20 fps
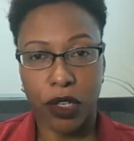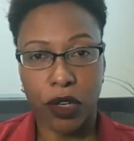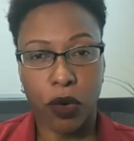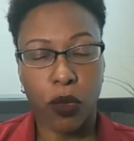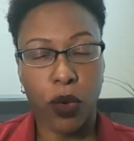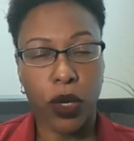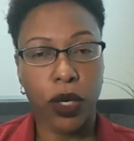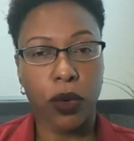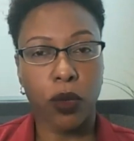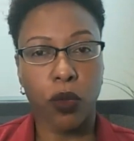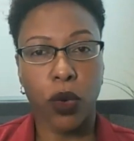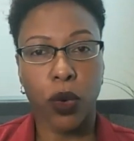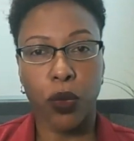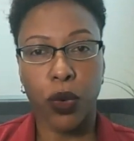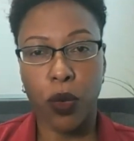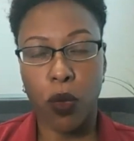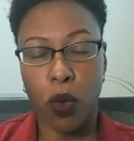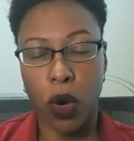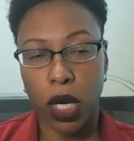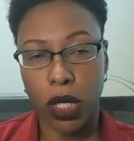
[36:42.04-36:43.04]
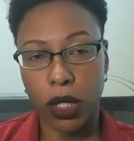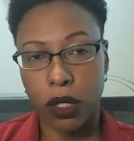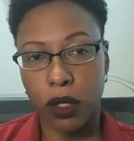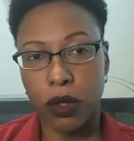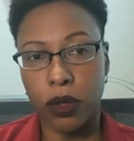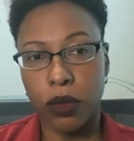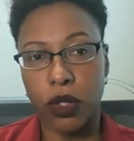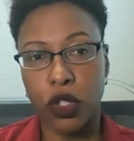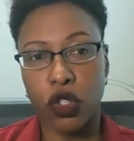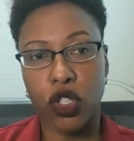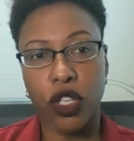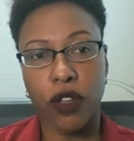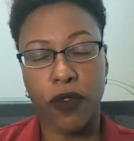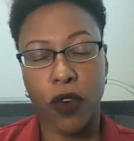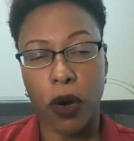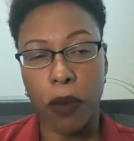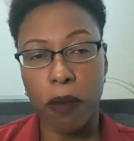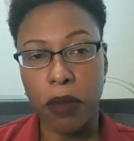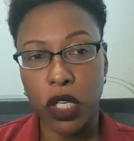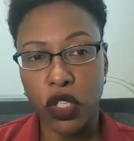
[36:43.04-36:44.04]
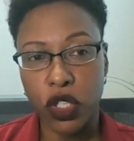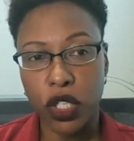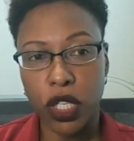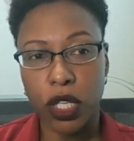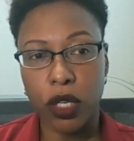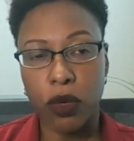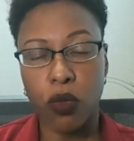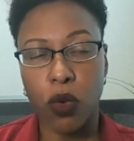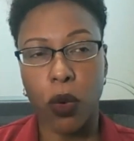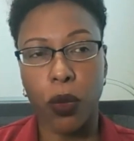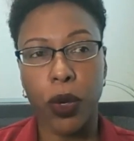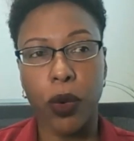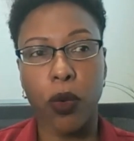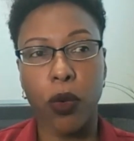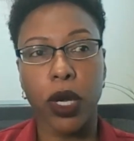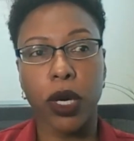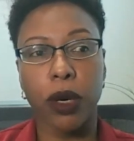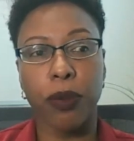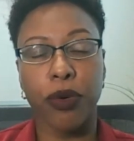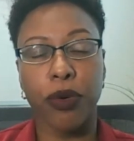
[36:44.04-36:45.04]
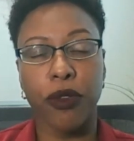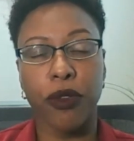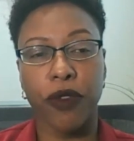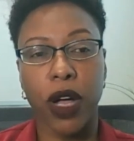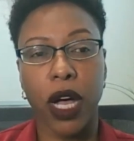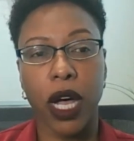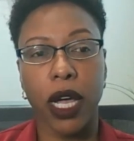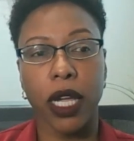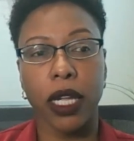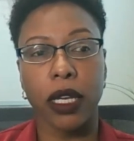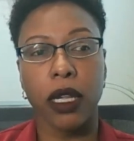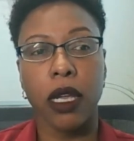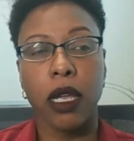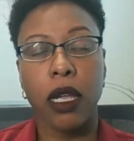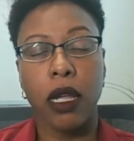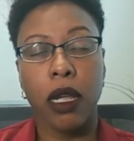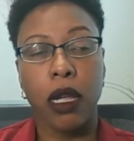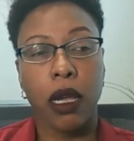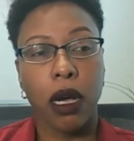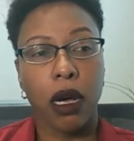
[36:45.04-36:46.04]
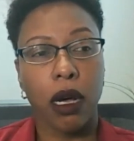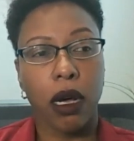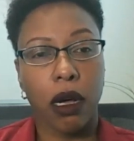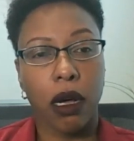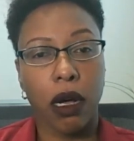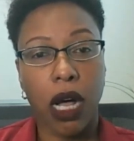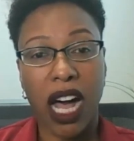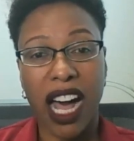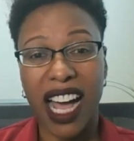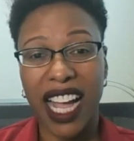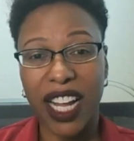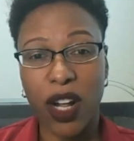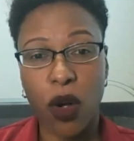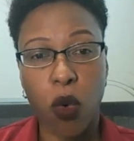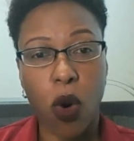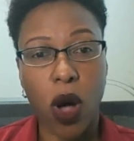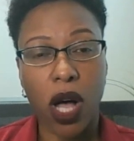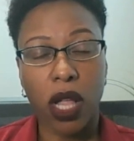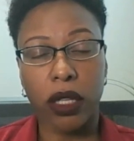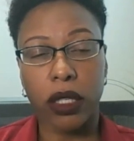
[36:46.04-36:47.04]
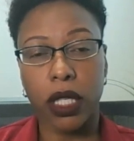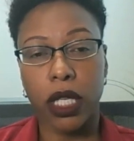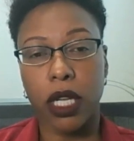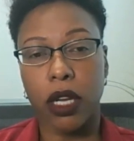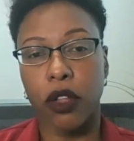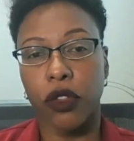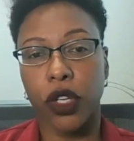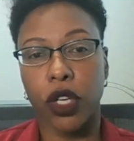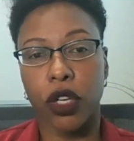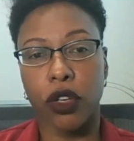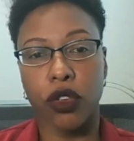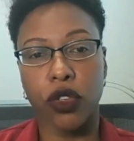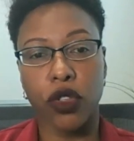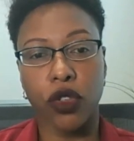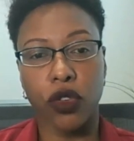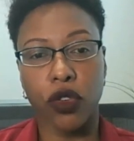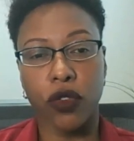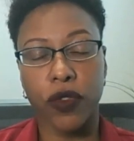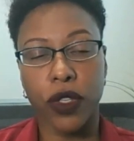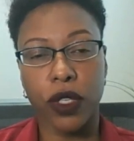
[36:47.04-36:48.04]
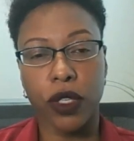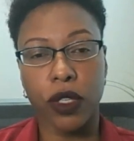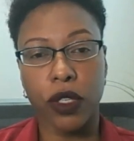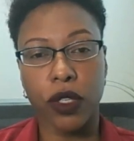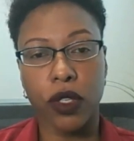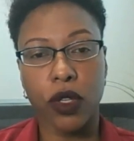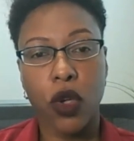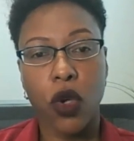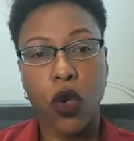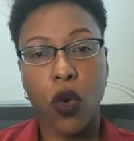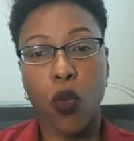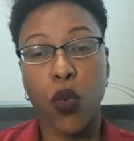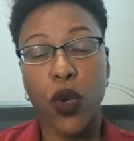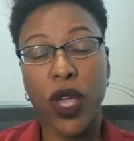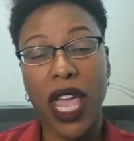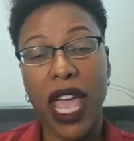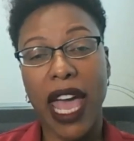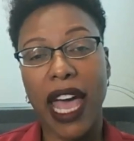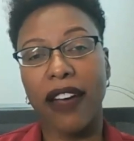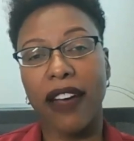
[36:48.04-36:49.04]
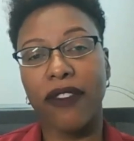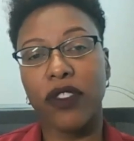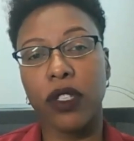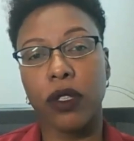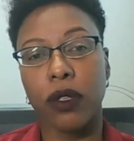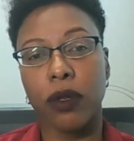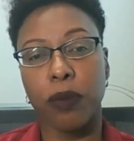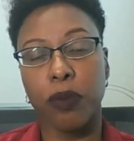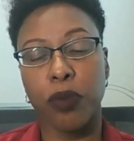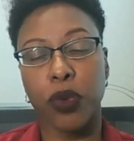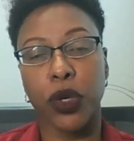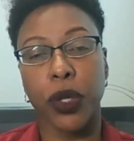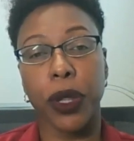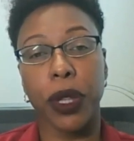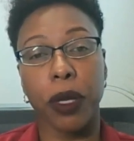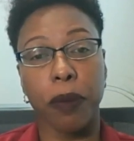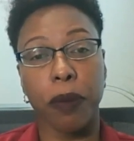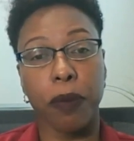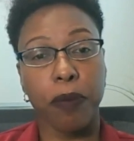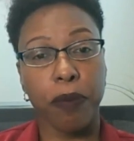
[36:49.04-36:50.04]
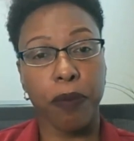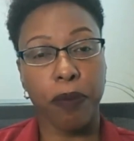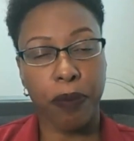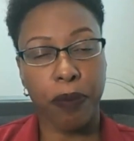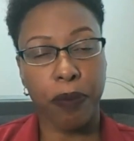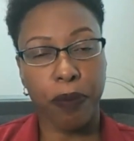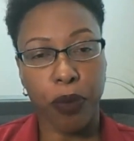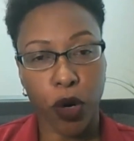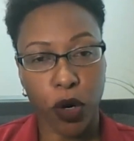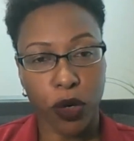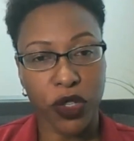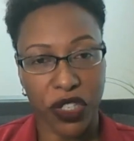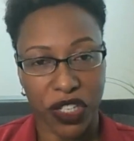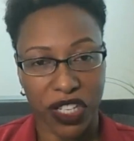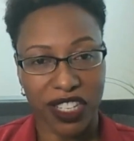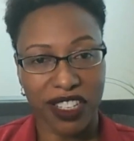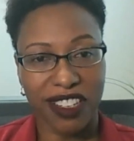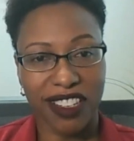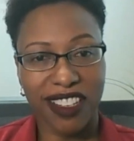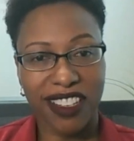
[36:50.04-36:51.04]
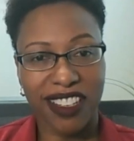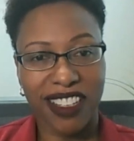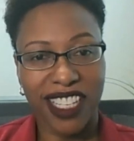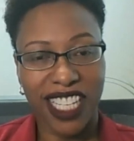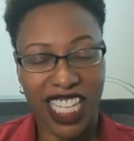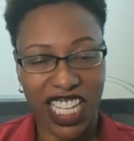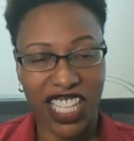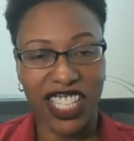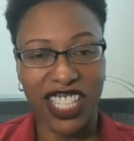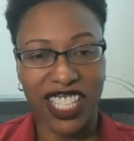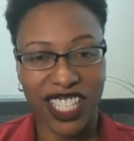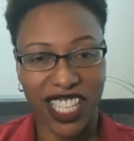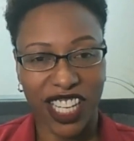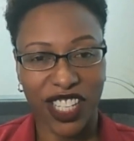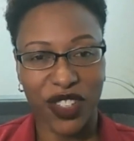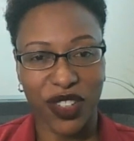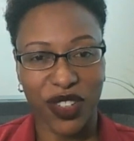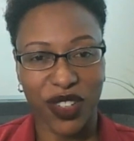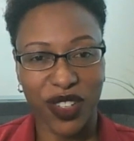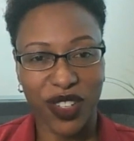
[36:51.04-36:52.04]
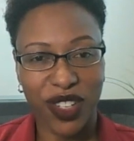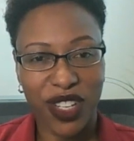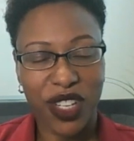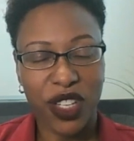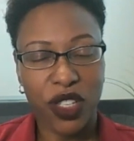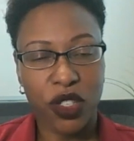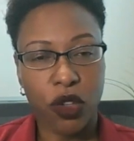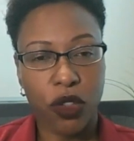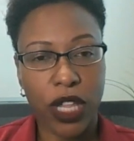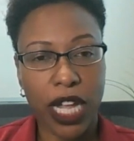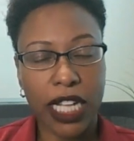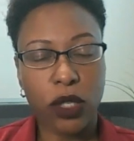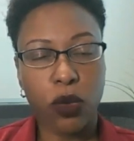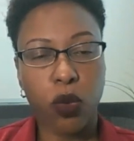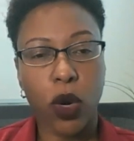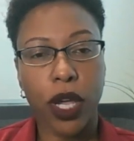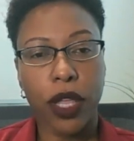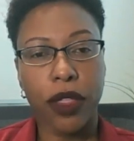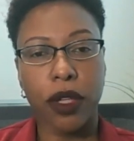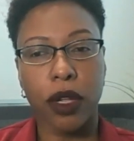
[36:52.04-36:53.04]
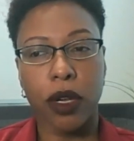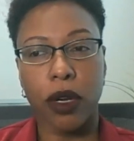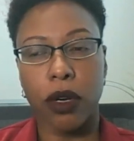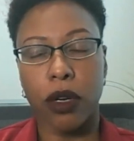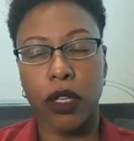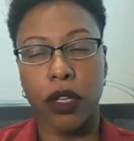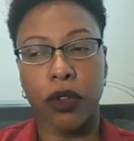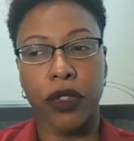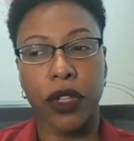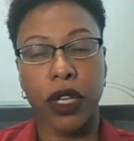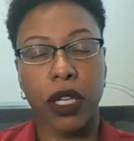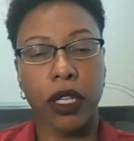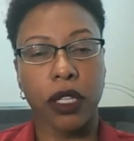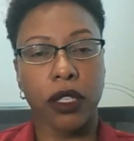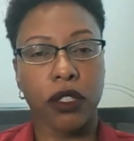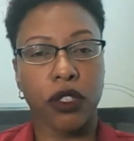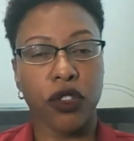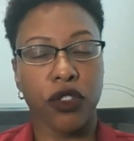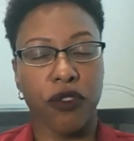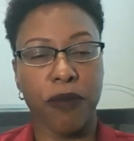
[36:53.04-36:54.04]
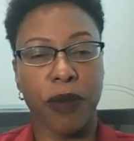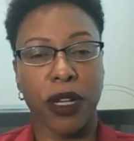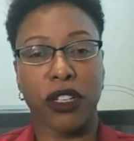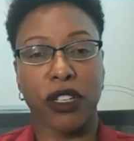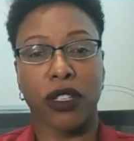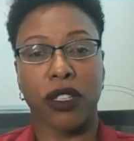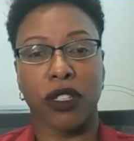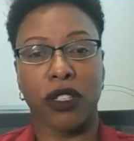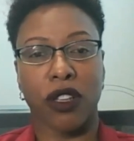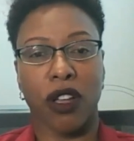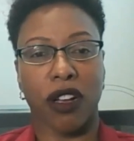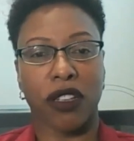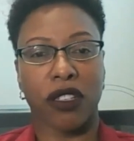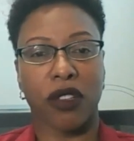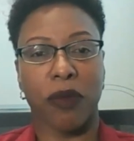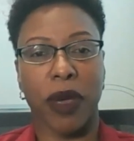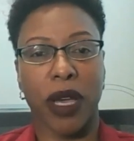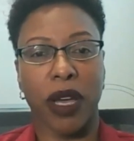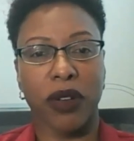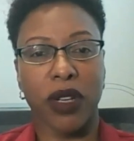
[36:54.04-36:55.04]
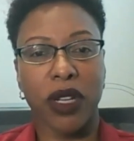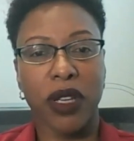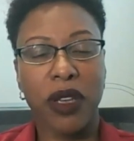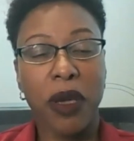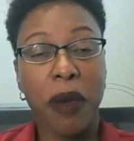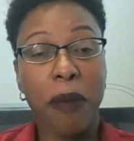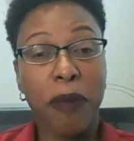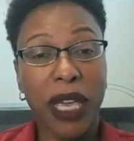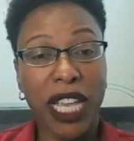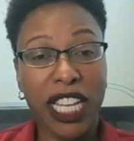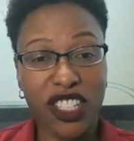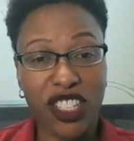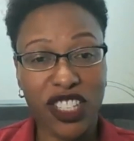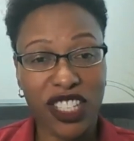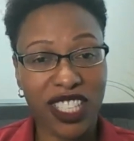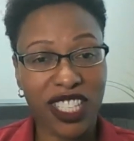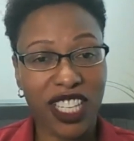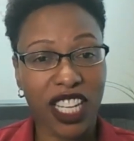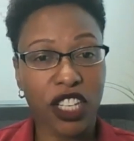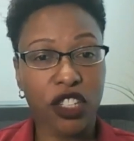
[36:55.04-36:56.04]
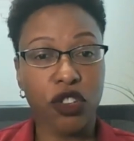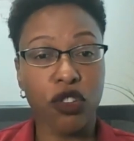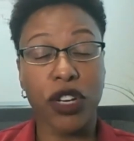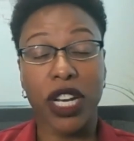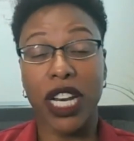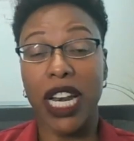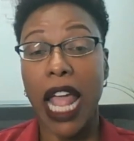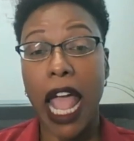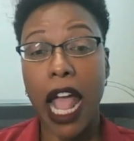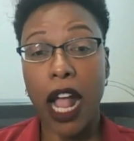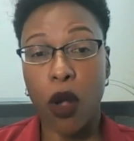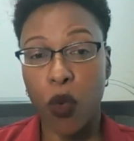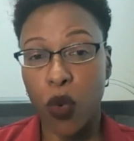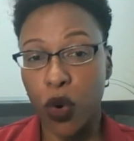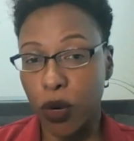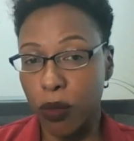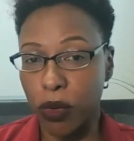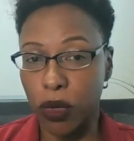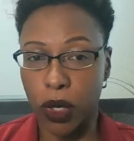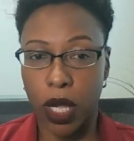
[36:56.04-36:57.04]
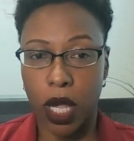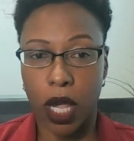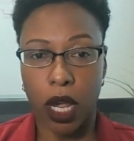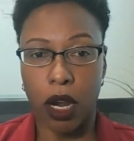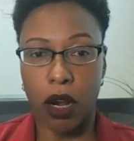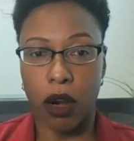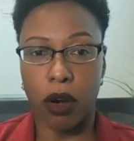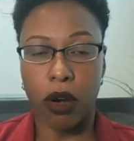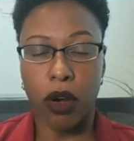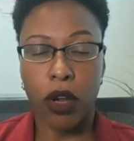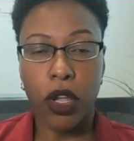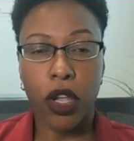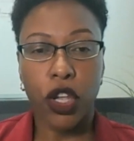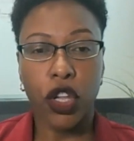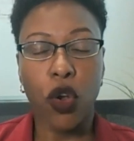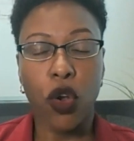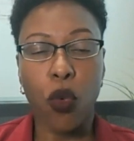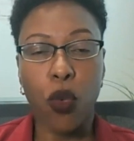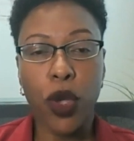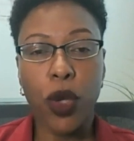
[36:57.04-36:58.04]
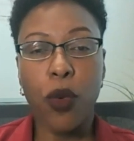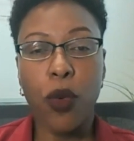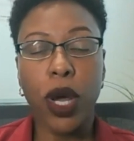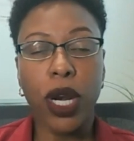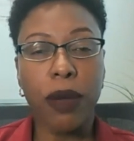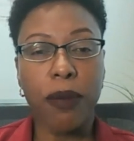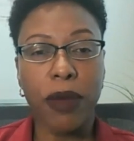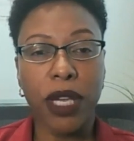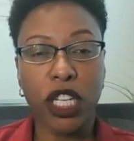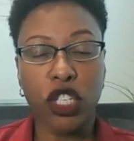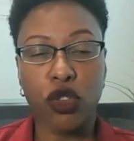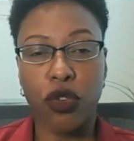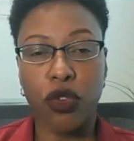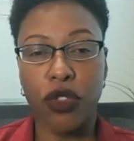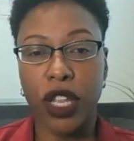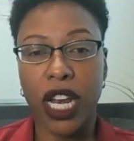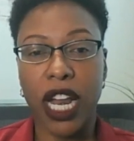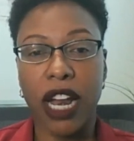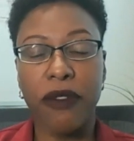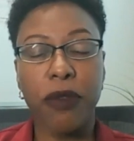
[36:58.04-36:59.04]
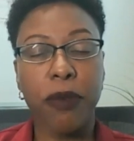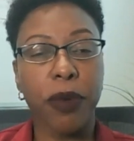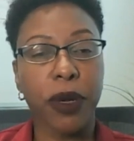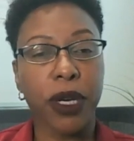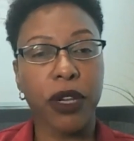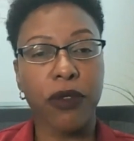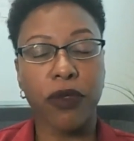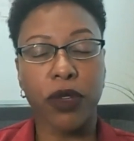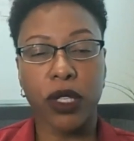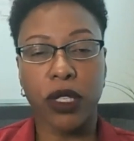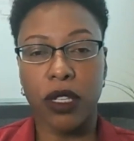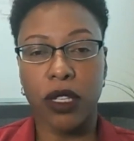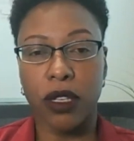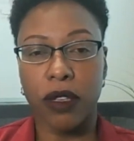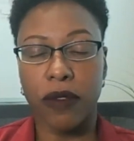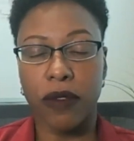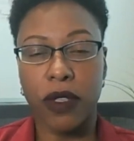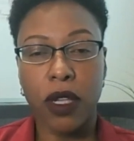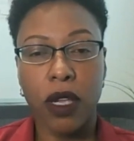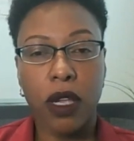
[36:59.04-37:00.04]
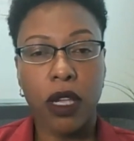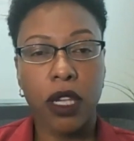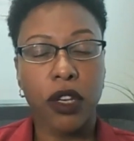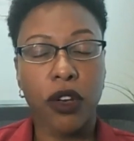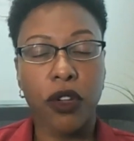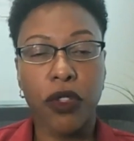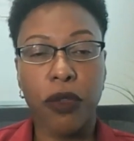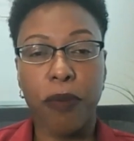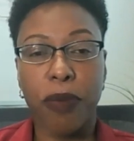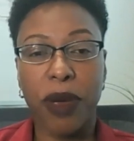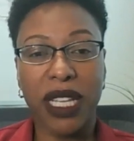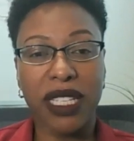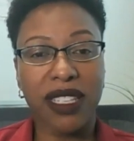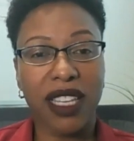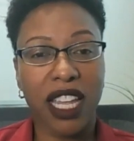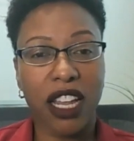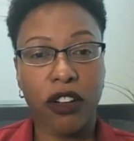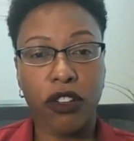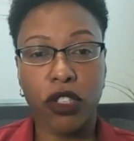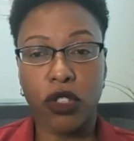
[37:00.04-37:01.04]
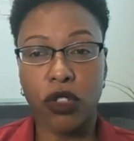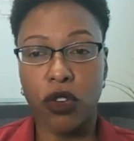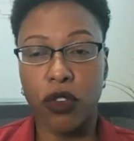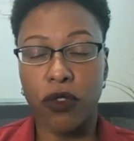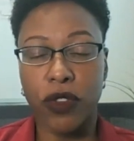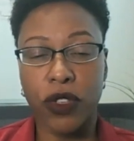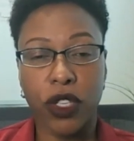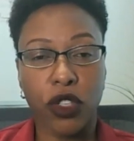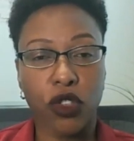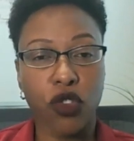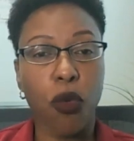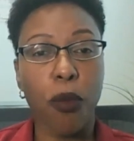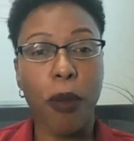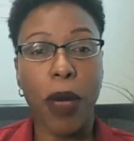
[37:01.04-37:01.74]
When we want to achieve our mission, when we want to provide high quality healthcare services, we have to put the person in the center. So that's why the Institute of Medicine talks about patient-centered and equitable care. We want to make sure that everybody receives, the best care and services, no